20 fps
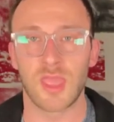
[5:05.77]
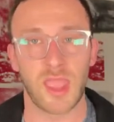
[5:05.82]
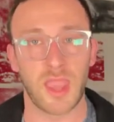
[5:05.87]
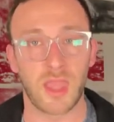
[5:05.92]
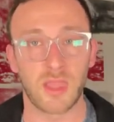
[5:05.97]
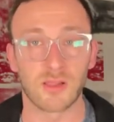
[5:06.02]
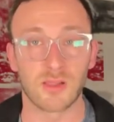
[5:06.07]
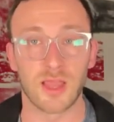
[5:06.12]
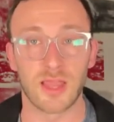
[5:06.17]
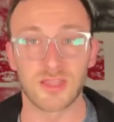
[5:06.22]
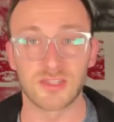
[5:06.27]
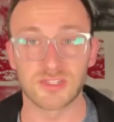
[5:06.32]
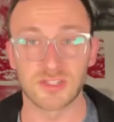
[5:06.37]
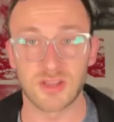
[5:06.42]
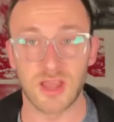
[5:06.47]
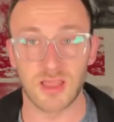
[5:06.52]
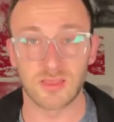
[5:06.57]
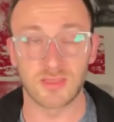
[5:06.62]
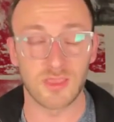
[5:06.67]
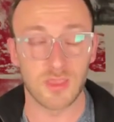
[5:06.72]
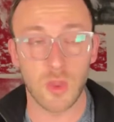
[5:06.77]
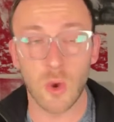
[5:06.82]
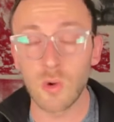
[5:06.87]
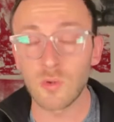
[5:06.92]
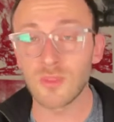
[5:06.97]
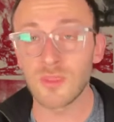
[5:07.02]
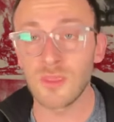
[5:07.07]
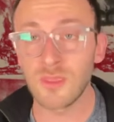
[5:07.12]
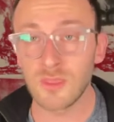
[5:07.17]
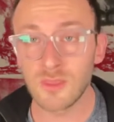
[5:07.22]
Airlines are not the
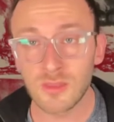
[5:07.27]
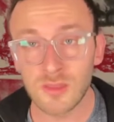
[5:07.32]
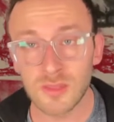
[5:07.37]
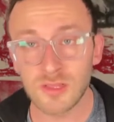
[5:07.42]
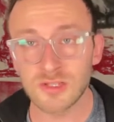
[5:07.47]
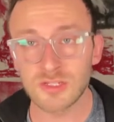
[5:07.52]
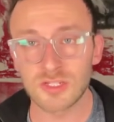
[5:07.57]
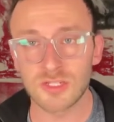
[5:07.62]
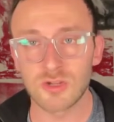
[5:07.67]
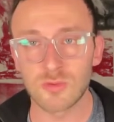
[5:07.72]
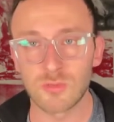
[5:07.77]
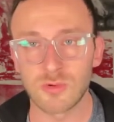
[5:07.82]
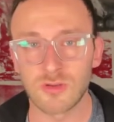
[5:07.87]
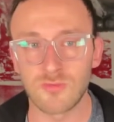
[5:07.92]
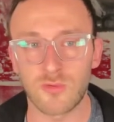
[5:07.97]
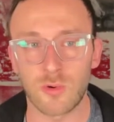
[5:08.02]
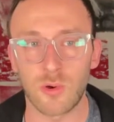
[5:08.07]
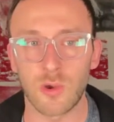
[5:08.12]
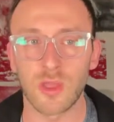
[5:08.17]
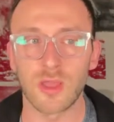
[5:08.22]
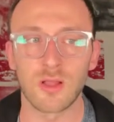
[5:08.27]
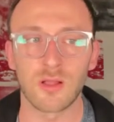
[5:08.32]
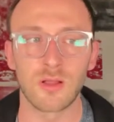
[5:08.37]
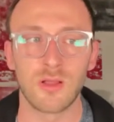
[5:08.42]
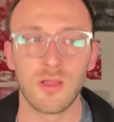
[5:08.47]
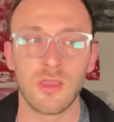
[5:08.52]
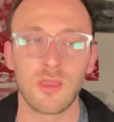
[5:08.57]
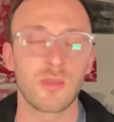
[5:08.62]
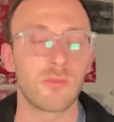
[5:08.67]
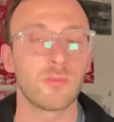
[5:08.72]
only consumer of
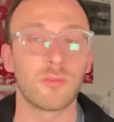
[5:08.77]
oil,